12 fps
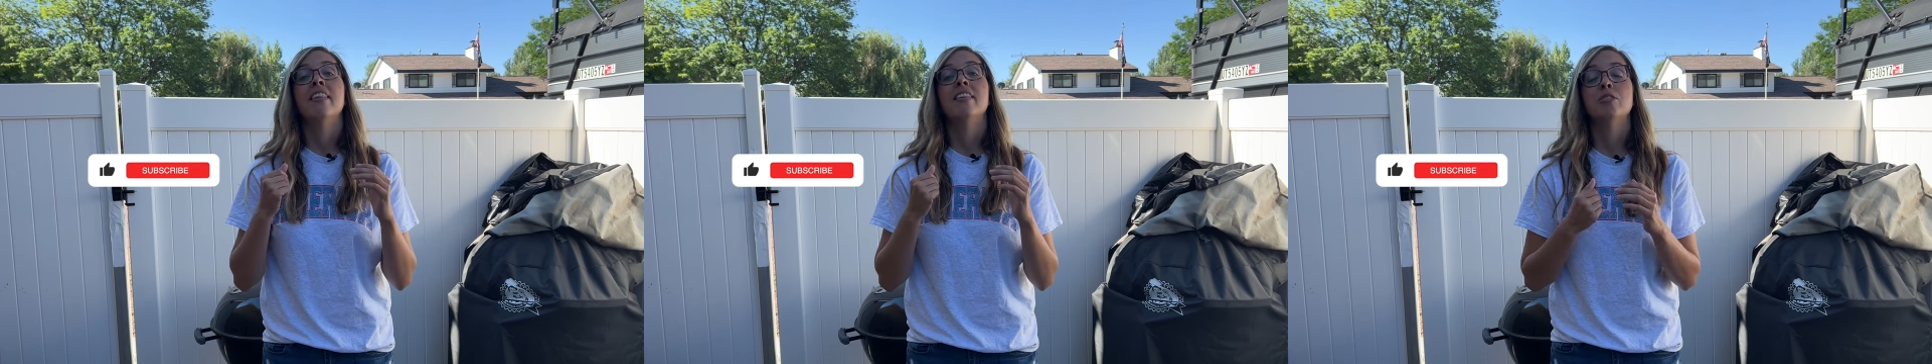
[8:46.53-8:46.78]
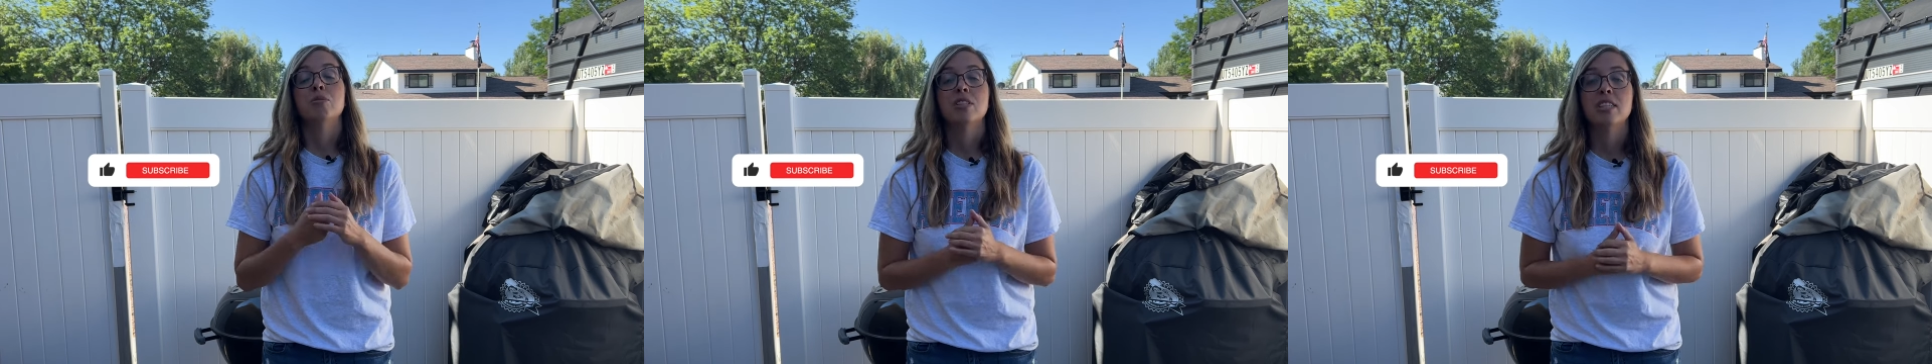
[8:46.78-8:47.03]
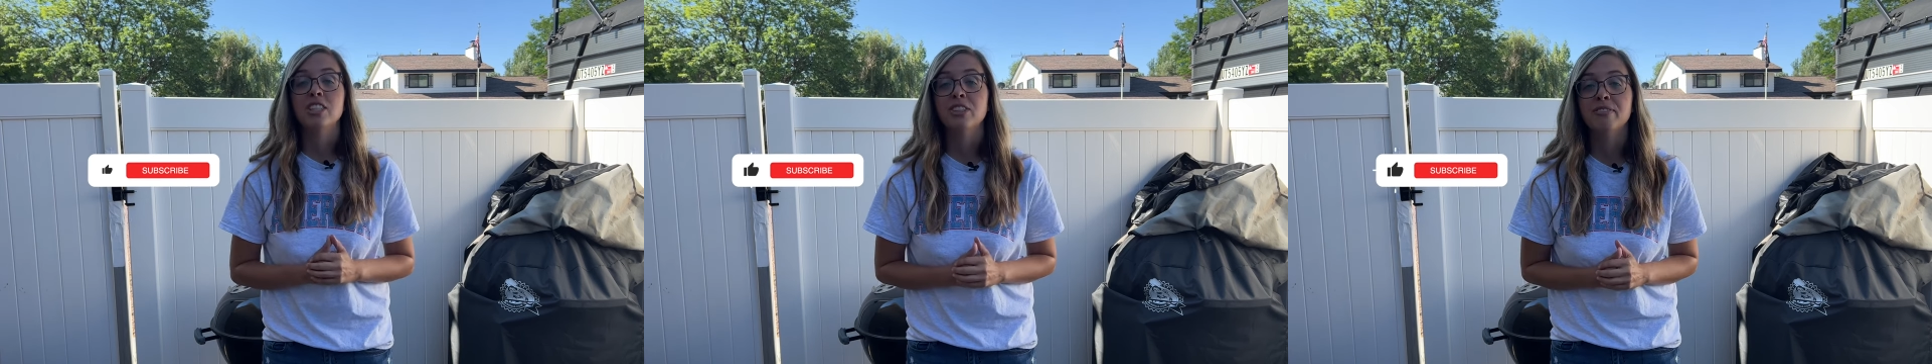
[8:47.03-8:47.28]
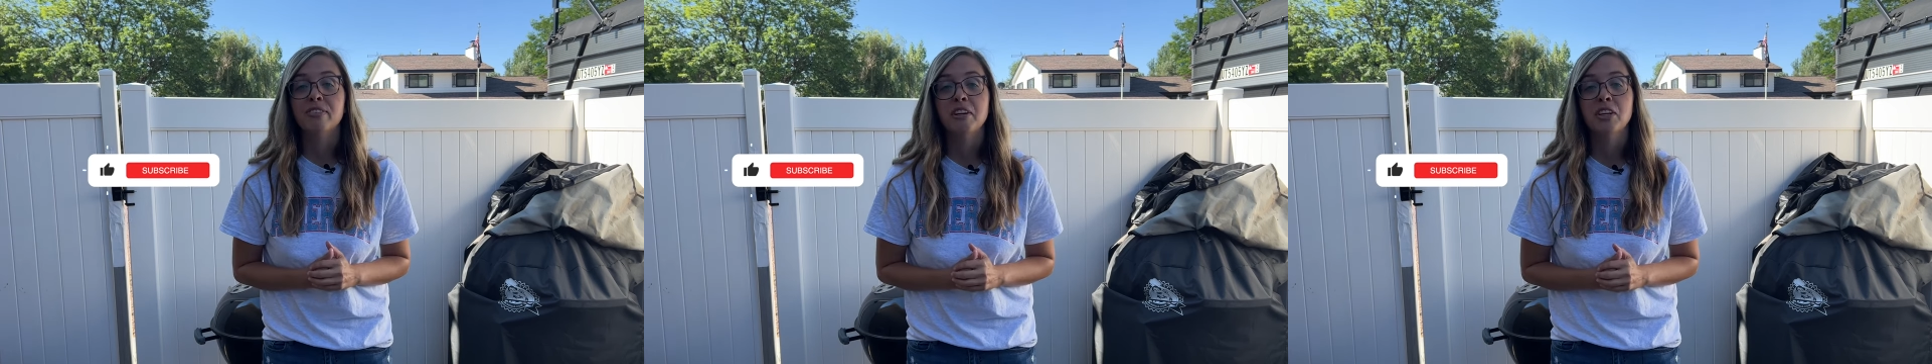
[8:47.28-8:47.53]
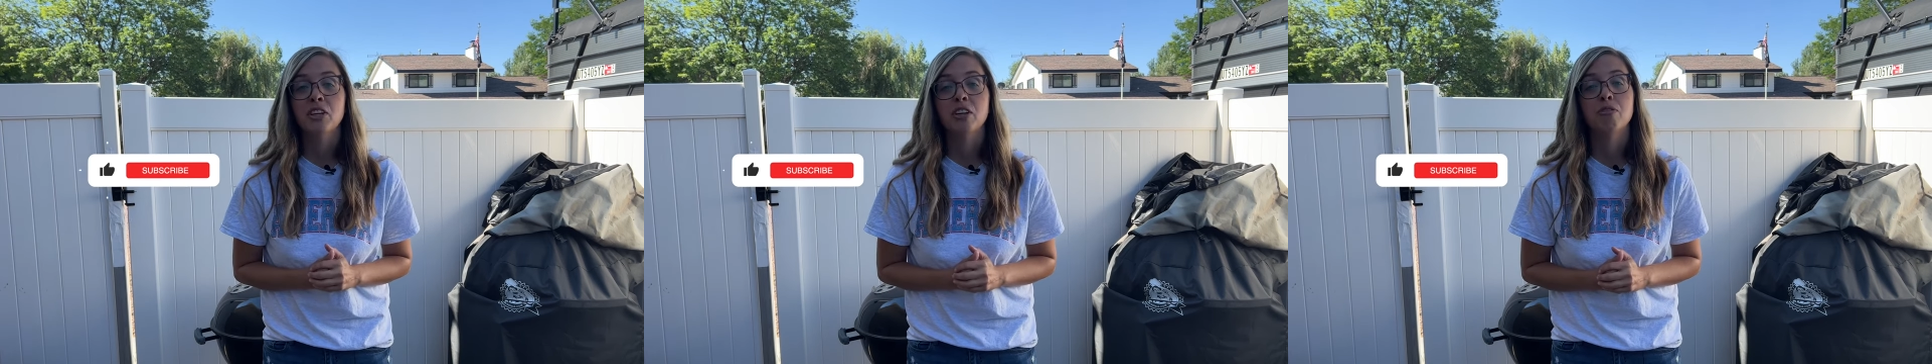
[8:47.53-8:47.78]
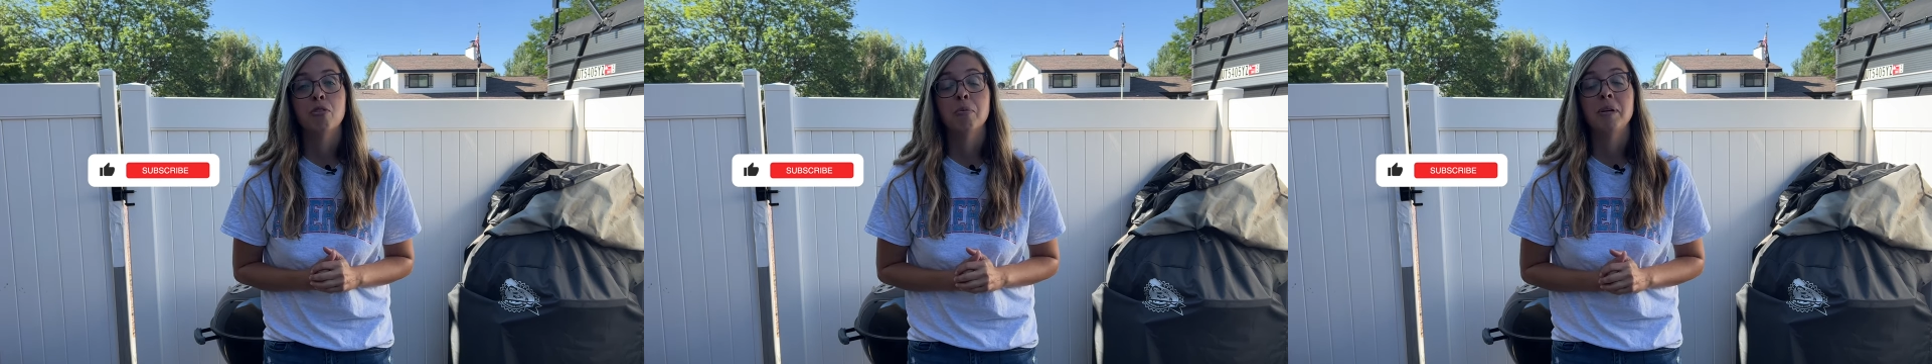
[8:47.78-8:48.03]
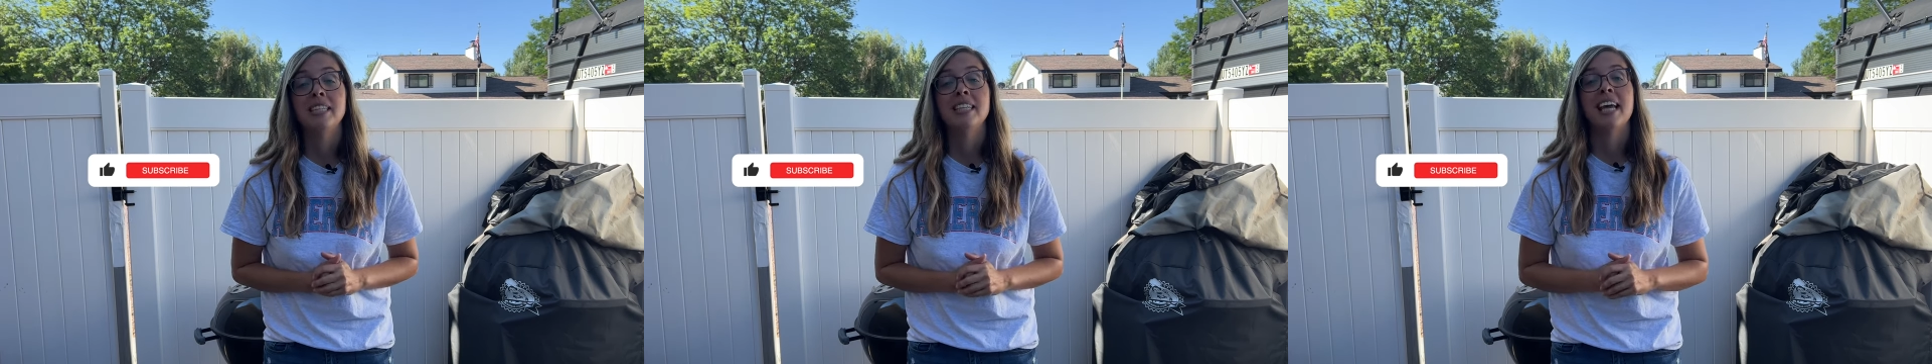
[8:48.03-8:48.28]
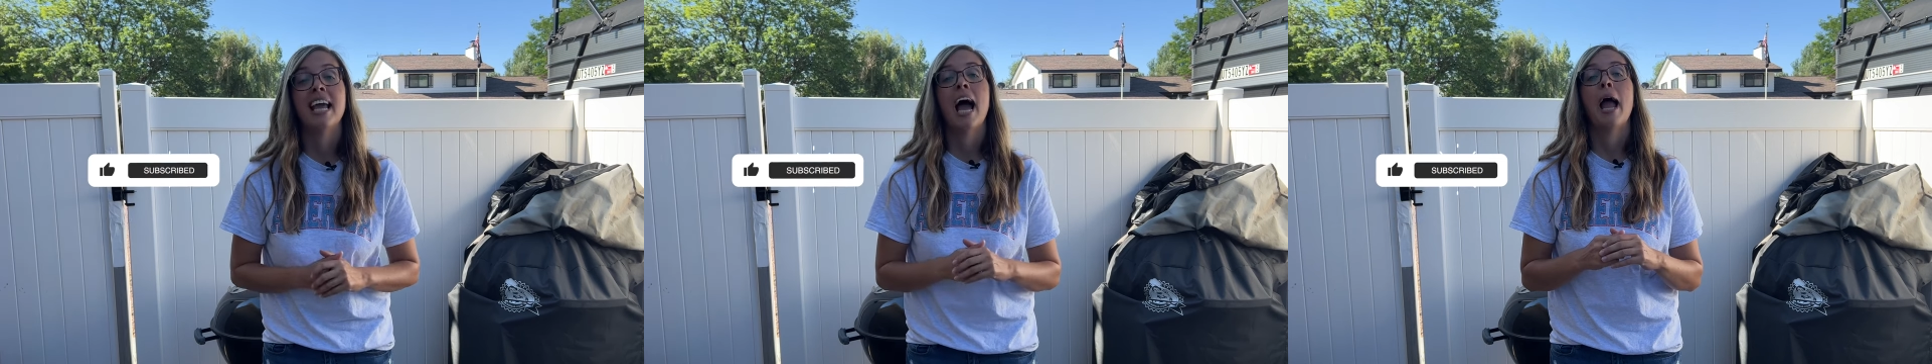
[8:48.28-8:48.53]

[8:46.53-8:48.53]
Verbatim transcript: This was such a fun cook for me today.